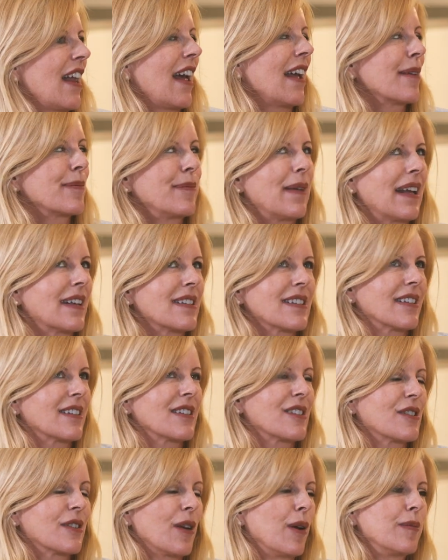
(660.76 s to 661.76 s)
like makes it
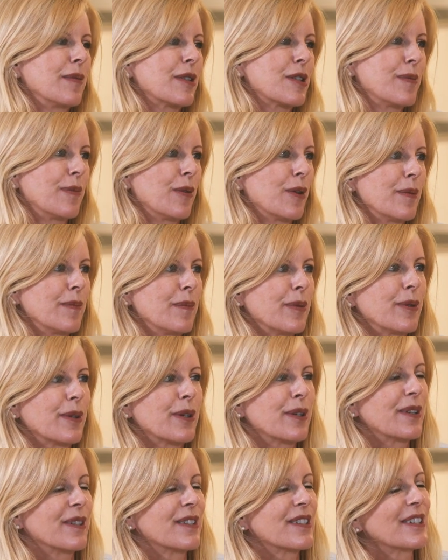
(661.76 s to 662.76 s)
so much more
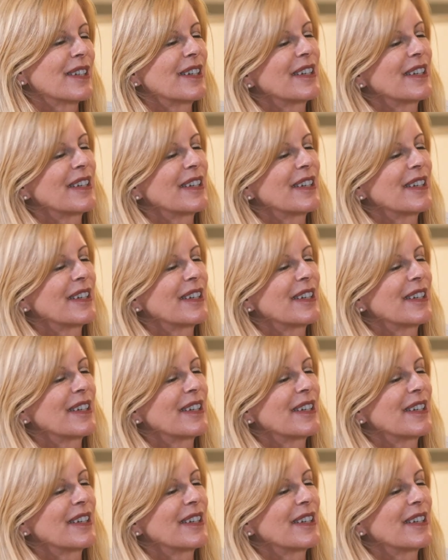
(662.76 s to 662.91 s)
important.